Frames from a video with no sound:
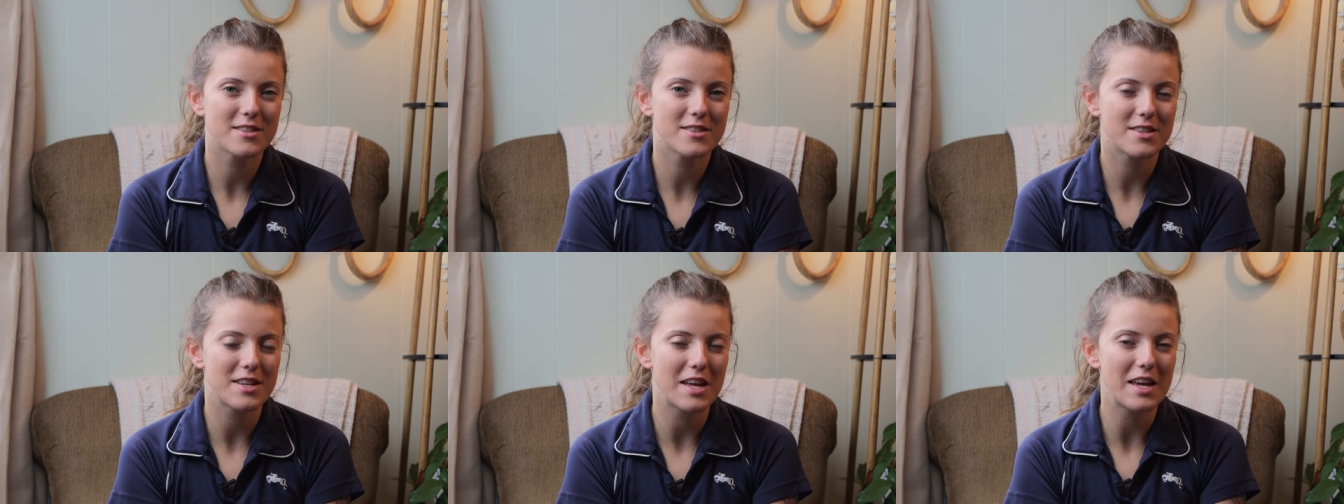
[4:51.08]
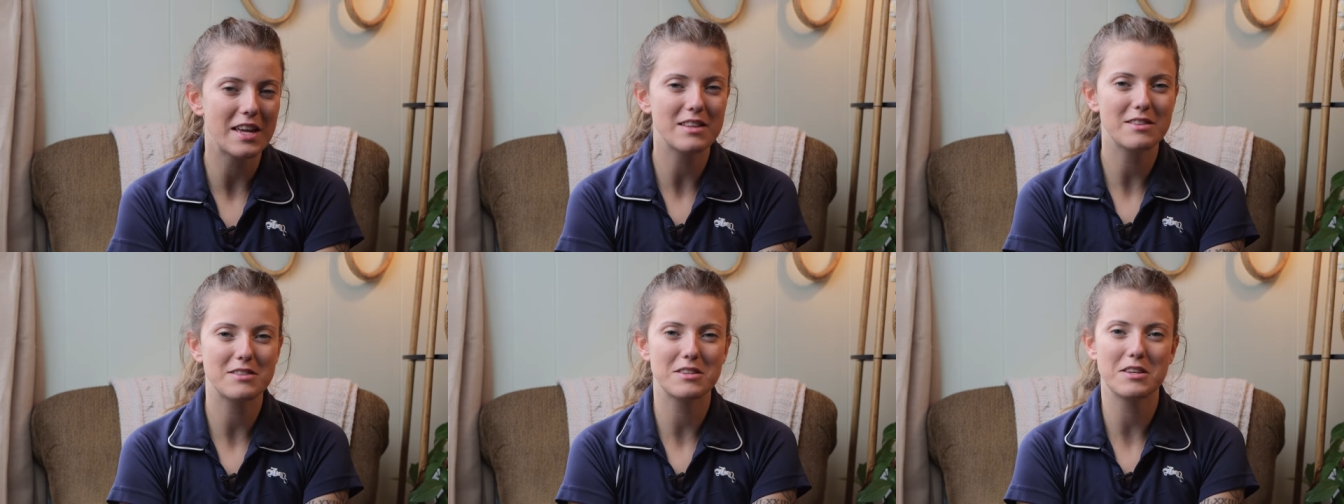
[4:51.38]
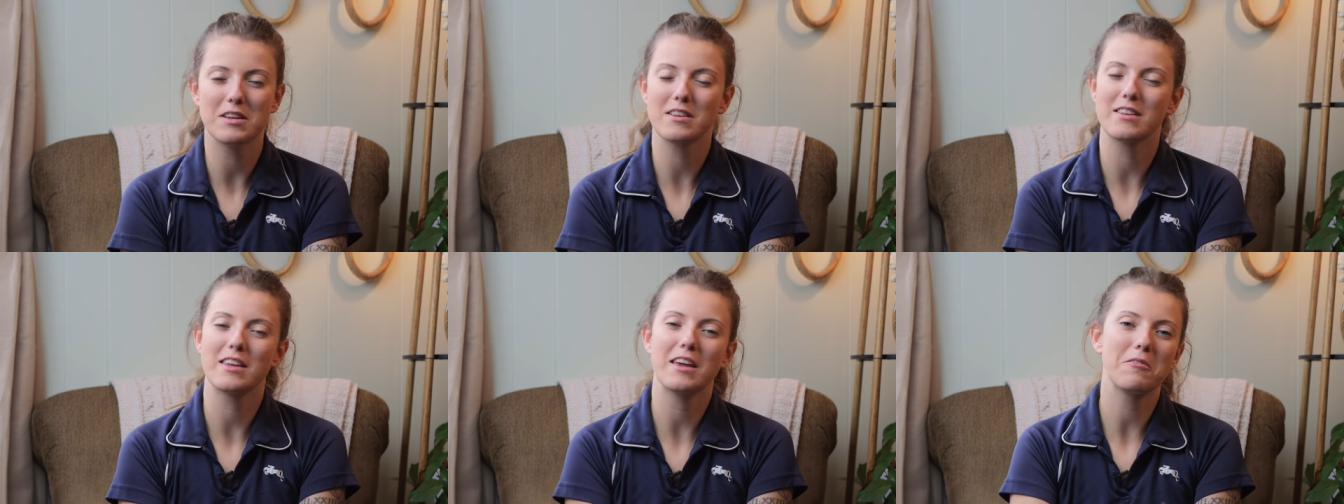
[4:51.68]
sit
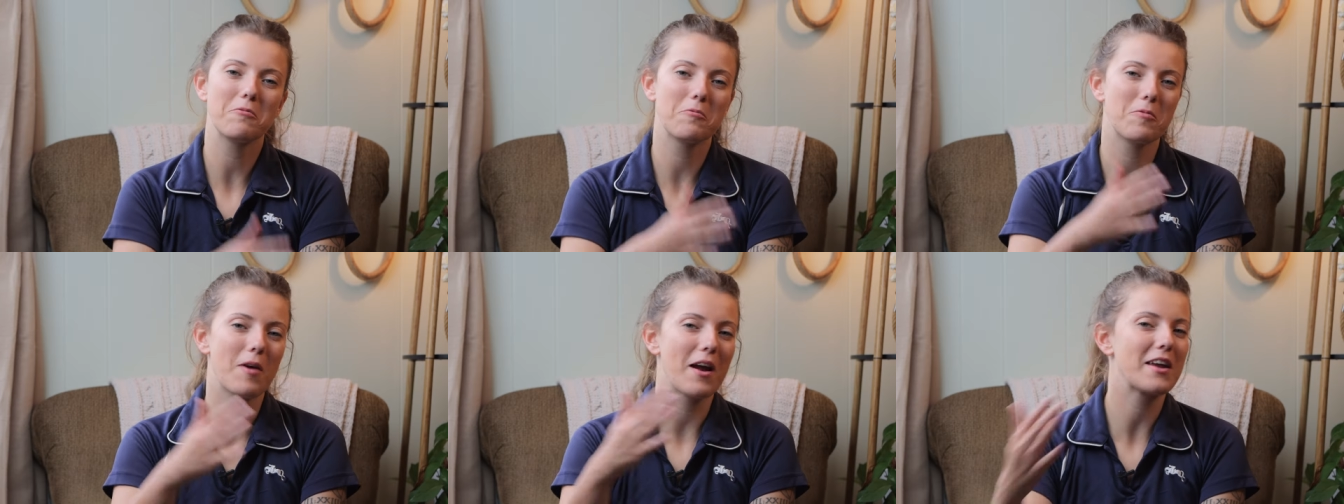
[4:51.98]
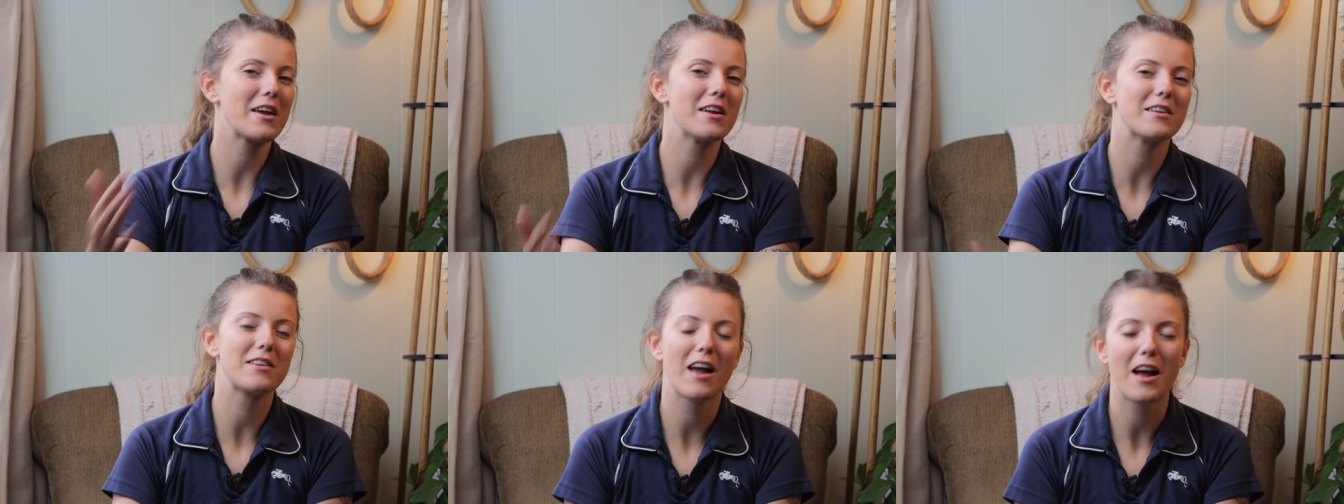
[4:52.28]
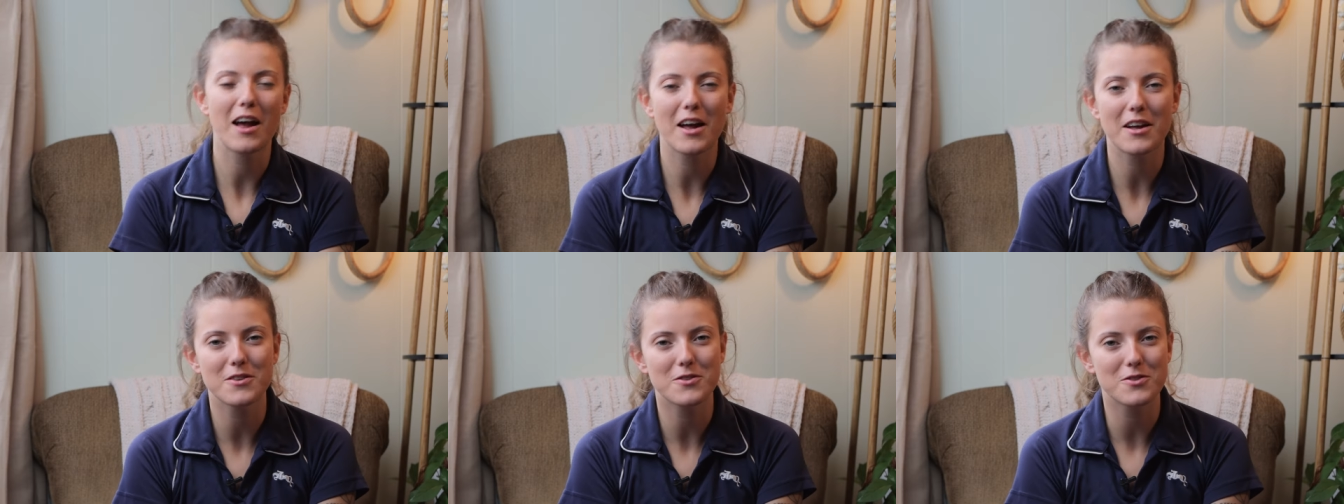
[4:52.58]
to get
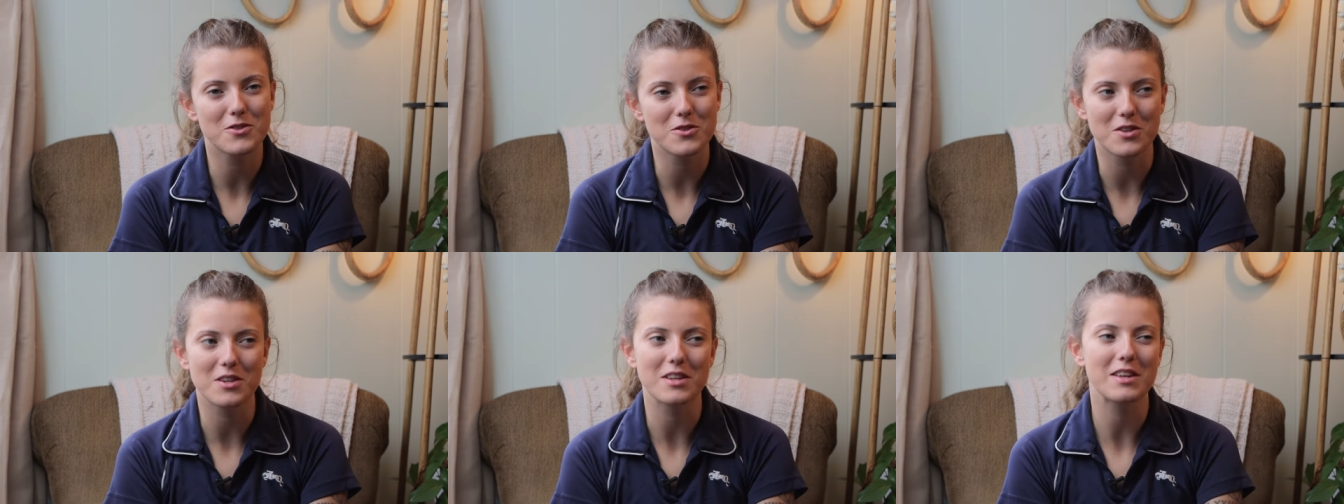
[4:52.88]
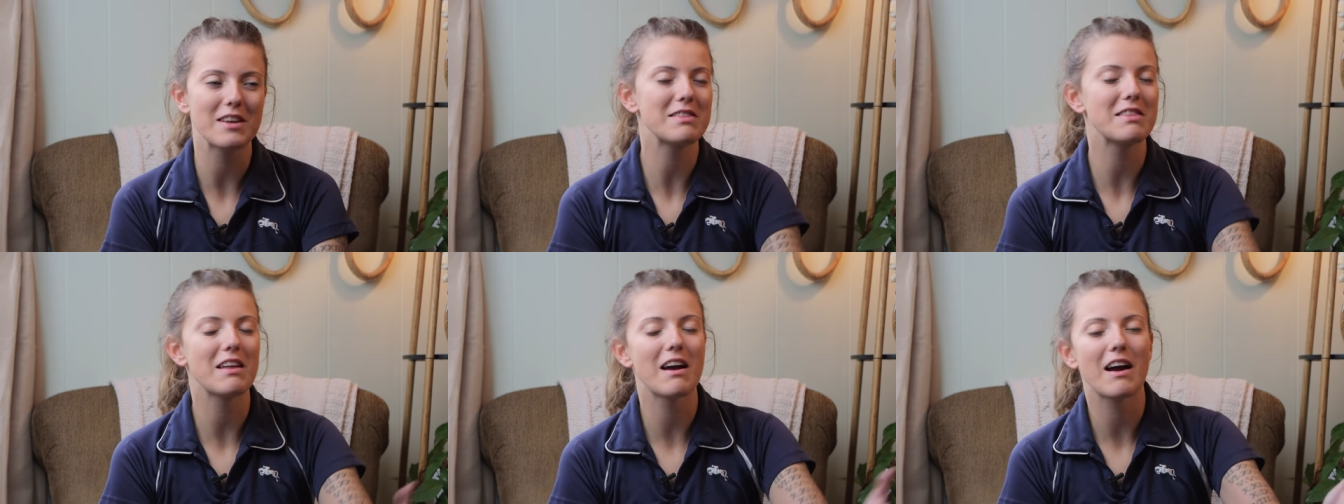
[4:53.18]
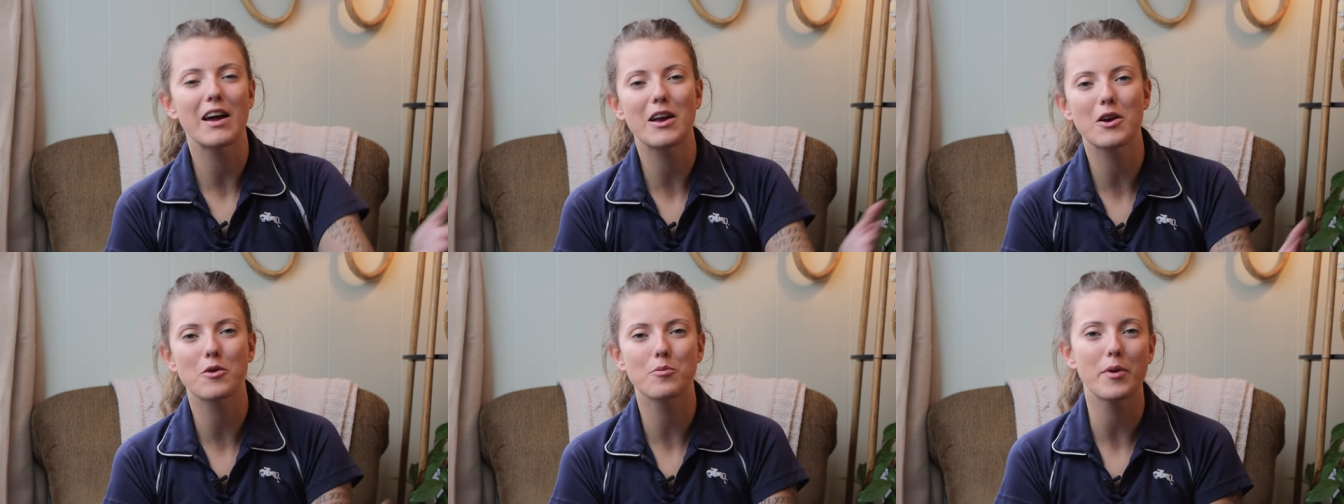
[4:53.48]
recognized or to get the
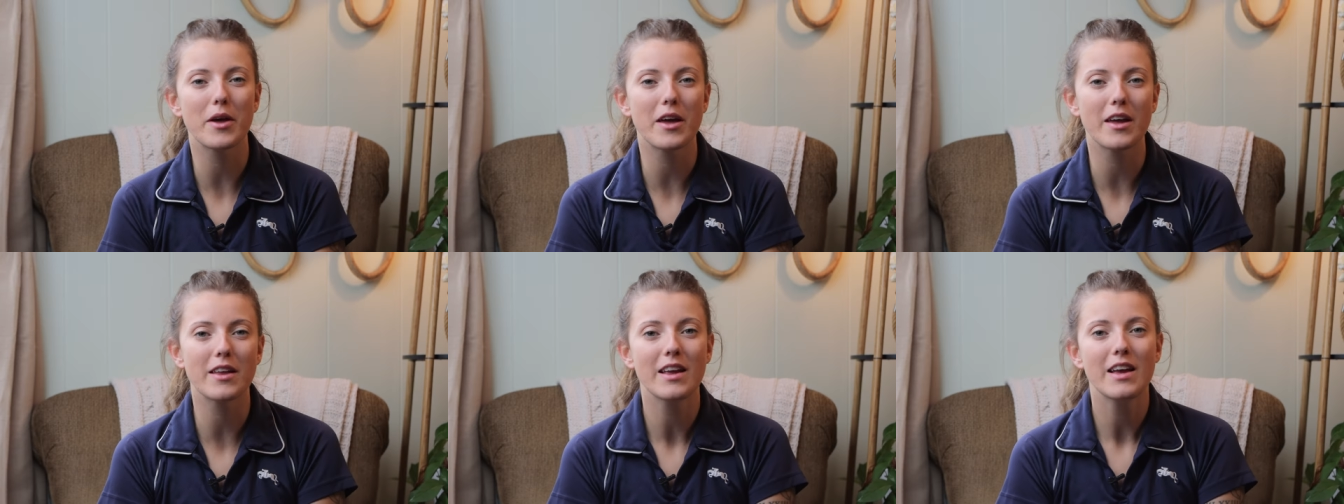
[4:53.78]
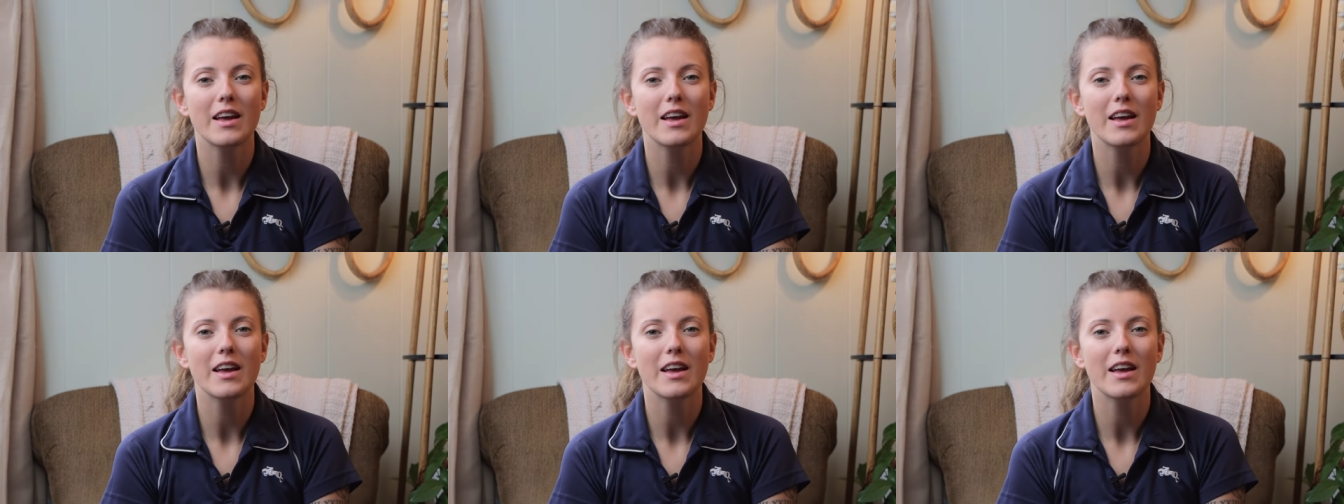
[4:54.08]
higher bid.